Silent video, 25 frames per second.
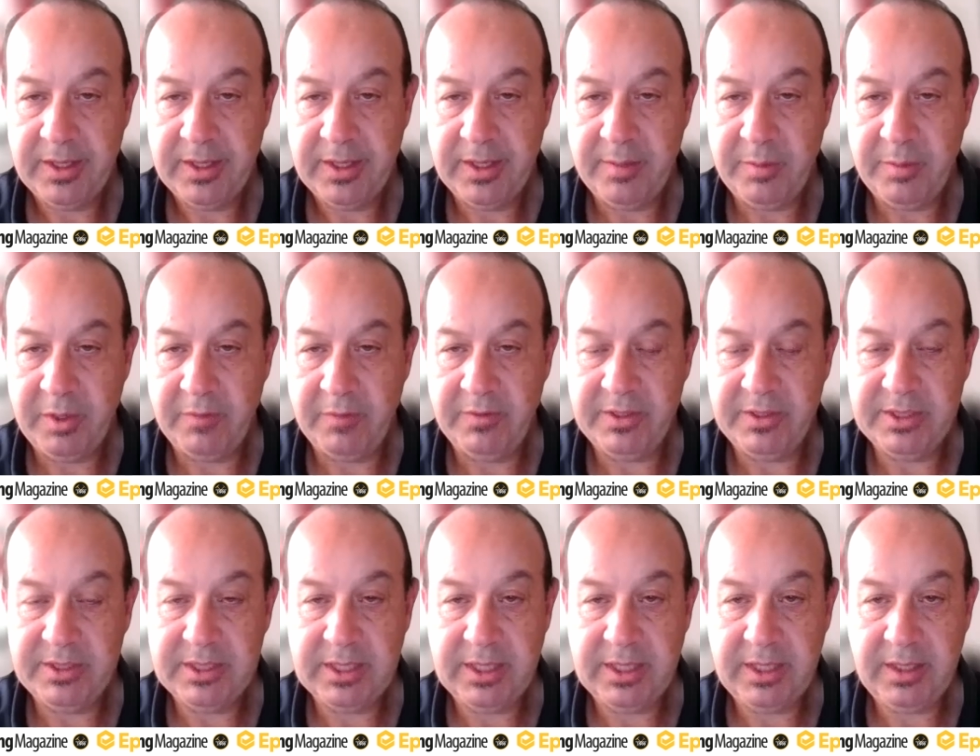I mean,
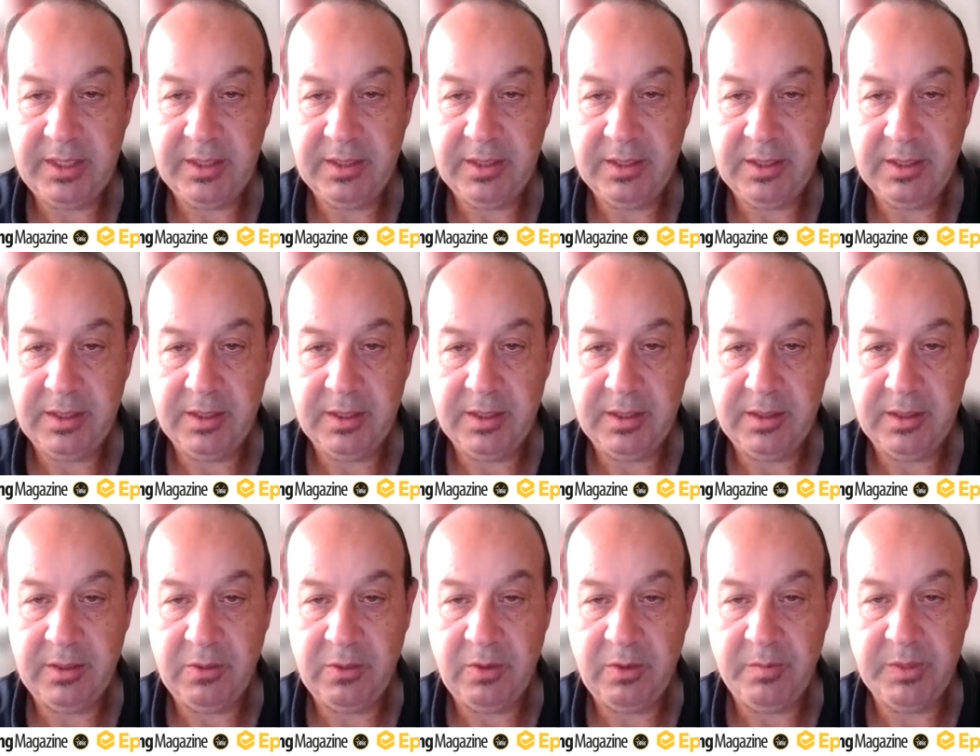obviously, in the
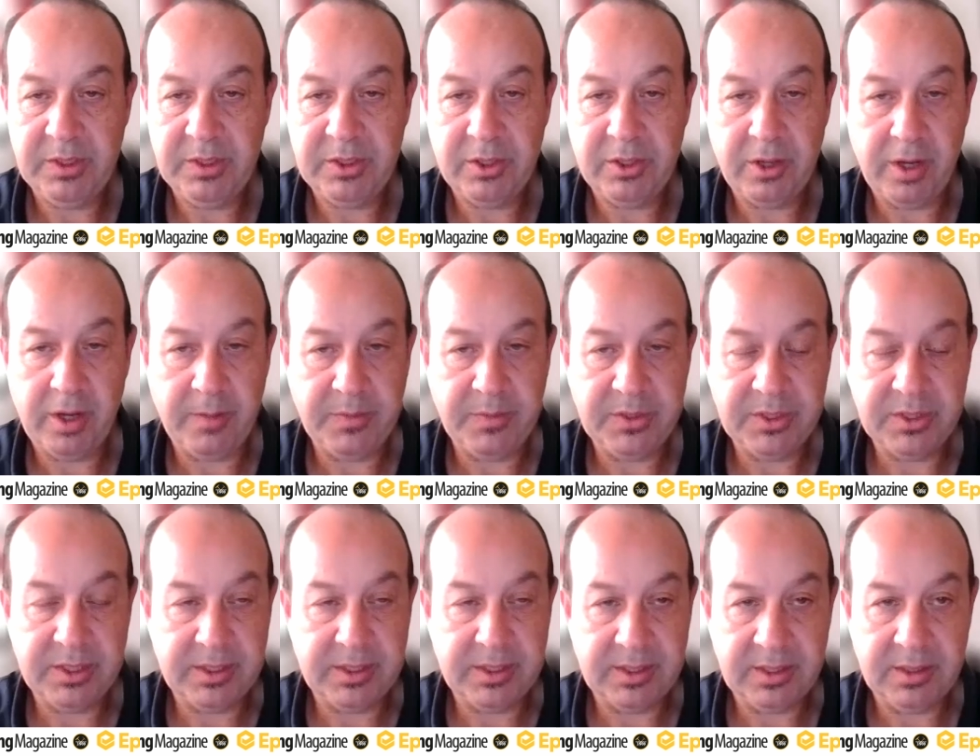equipment types,
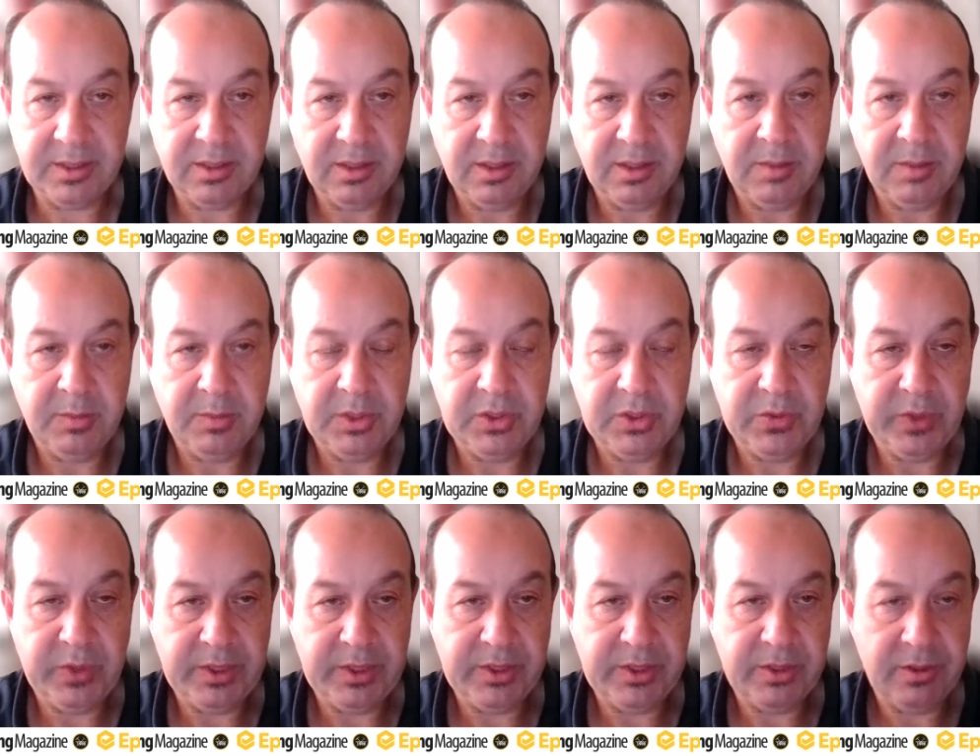uh,
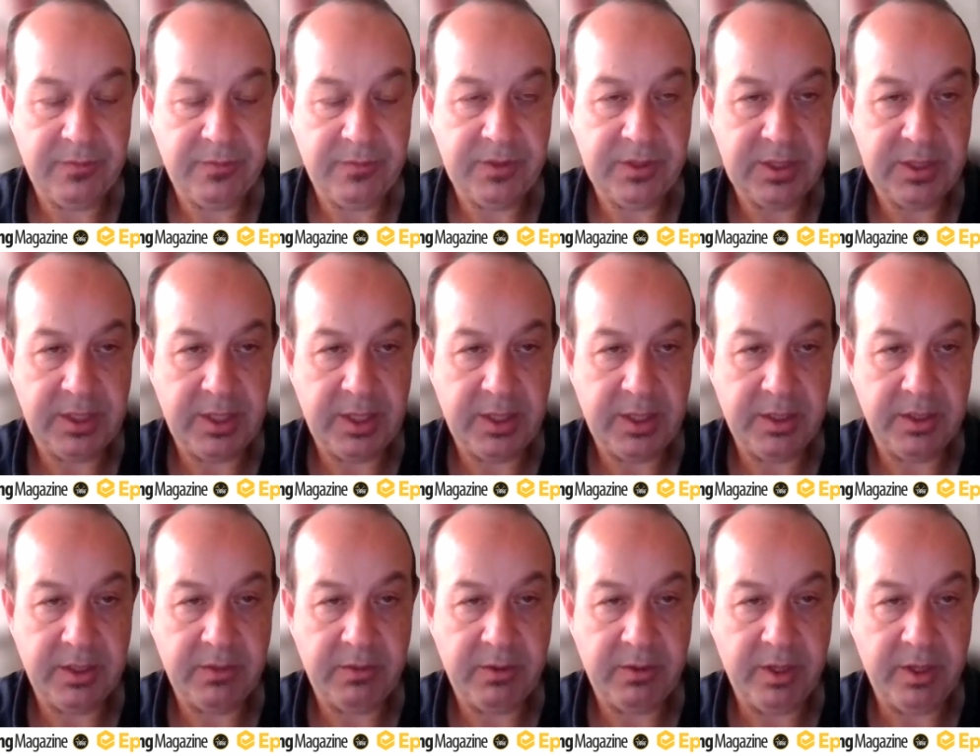between surface and
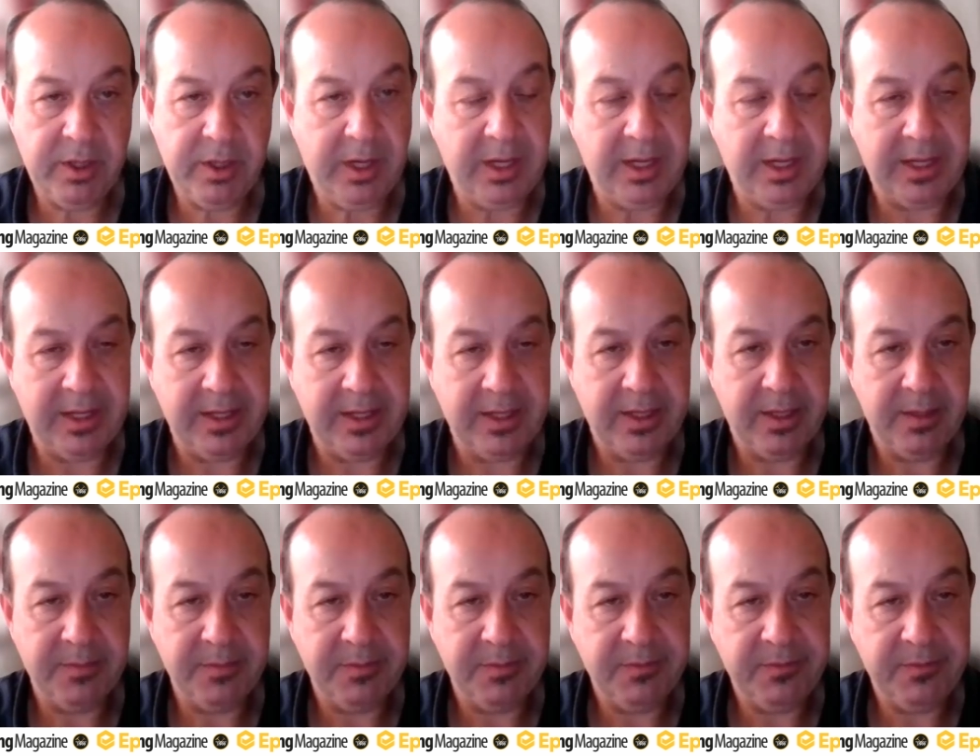underground
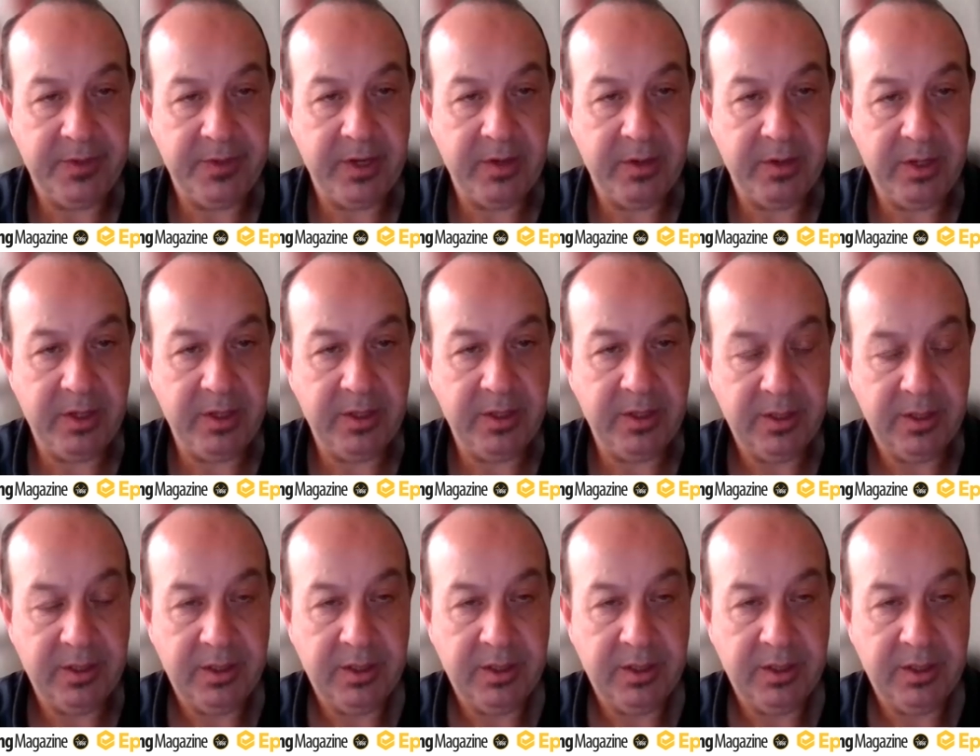um, vary.